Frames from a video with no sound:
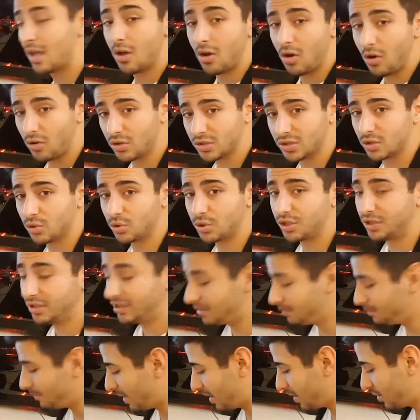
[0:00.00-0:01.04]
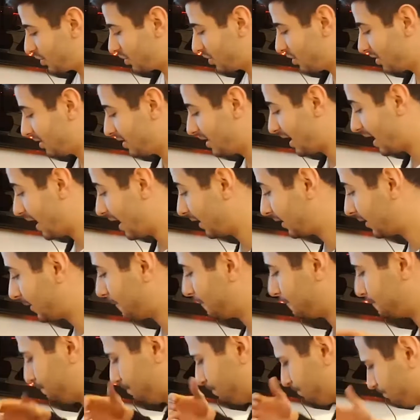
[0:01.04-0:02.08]
Also, she did mention that
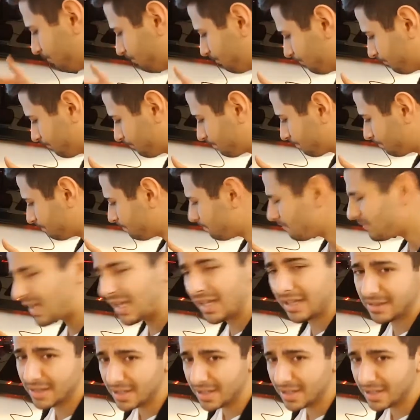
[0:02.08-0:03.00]
it